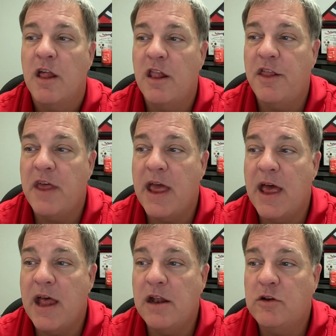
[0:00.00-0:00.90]

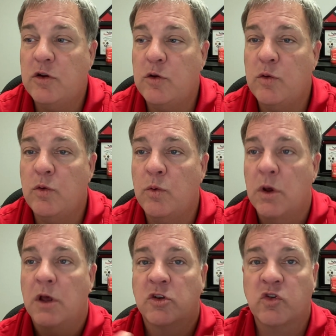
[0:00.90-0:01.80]
than to
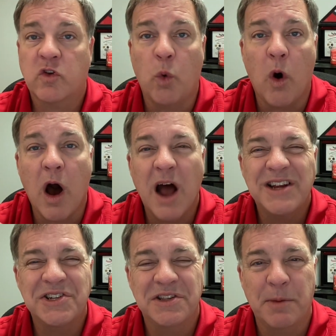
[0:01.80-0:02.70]
squash